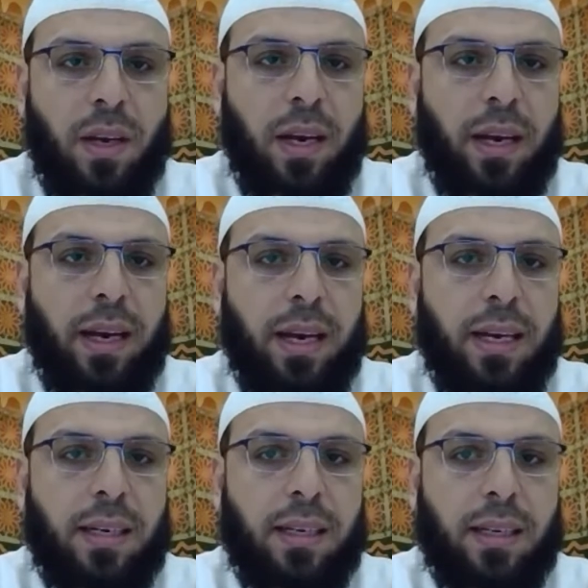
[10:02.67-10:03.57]

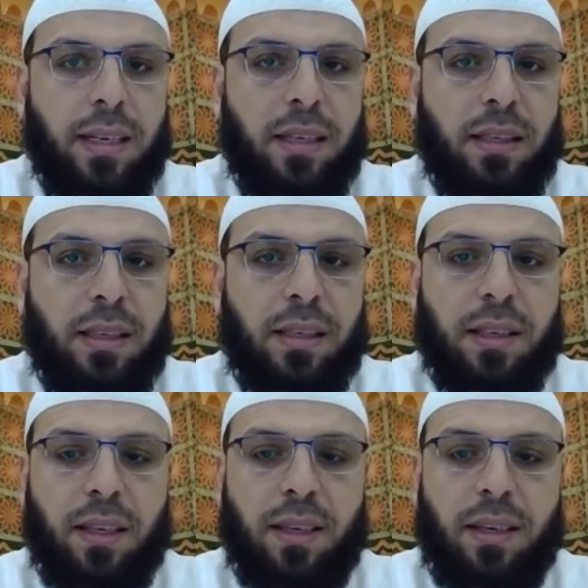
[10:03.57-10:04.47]
Again, this
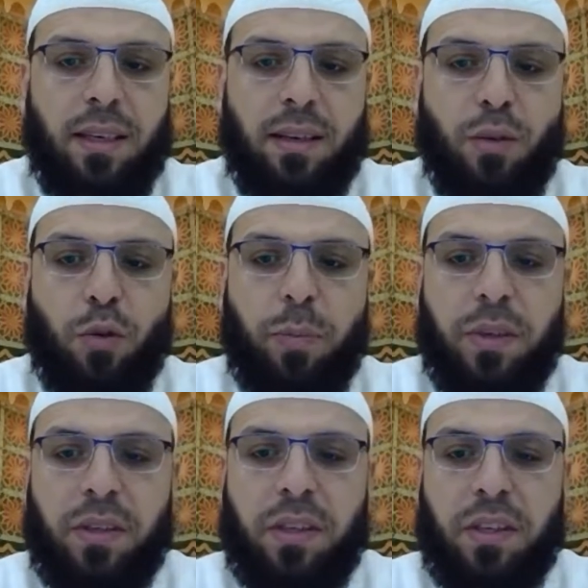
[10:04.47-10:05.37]
is an
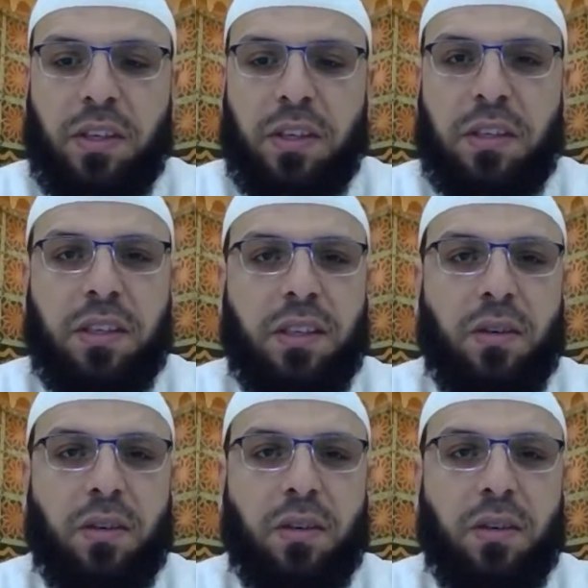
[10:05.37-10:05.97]
open session,